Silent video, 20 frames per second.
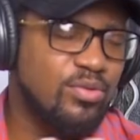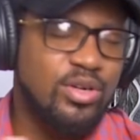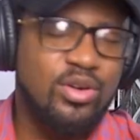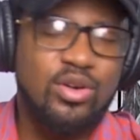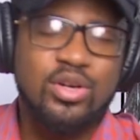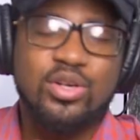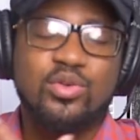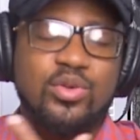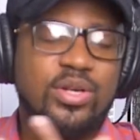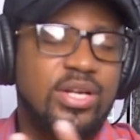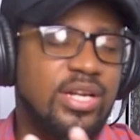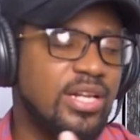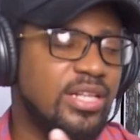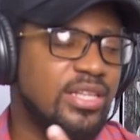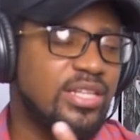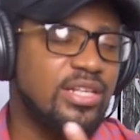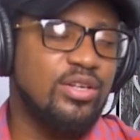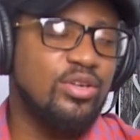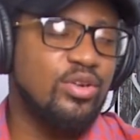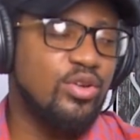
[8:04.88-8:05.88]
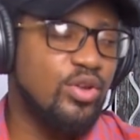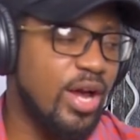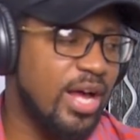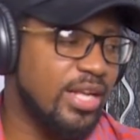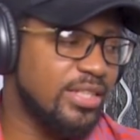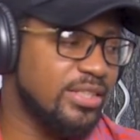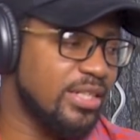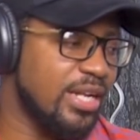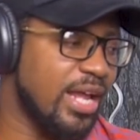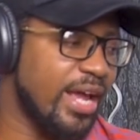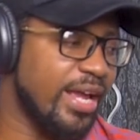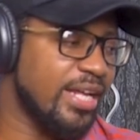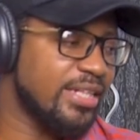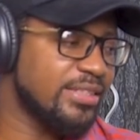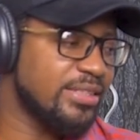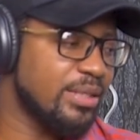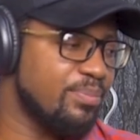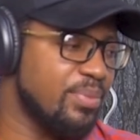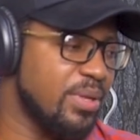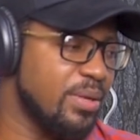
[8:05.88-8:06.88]
not doing anything new as
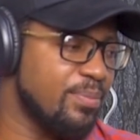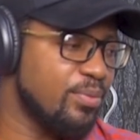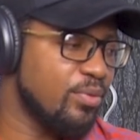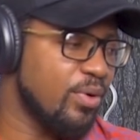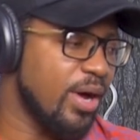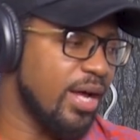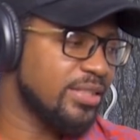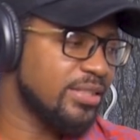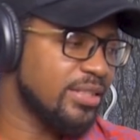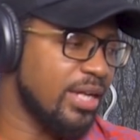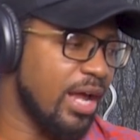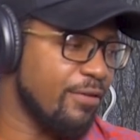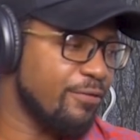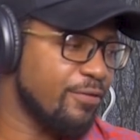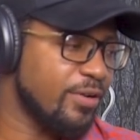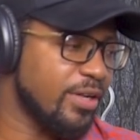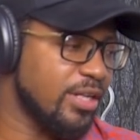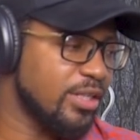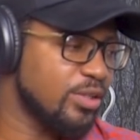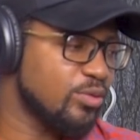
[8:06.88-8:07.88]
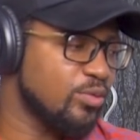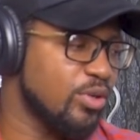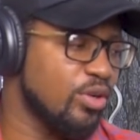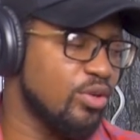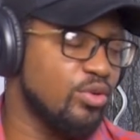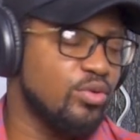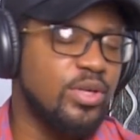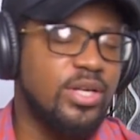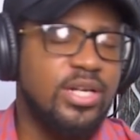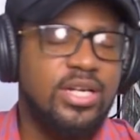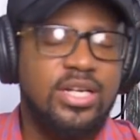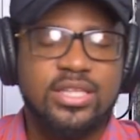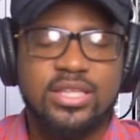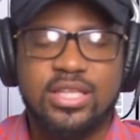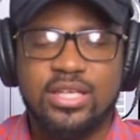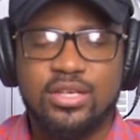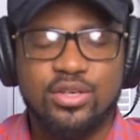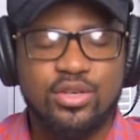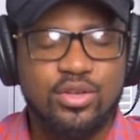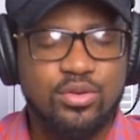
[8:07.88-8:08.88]
a people, as Africans. We're not doing
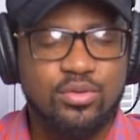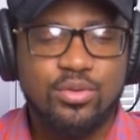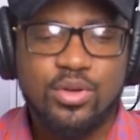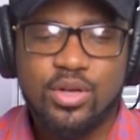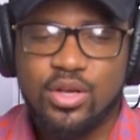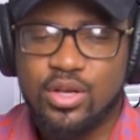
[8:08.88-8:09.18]
anything new.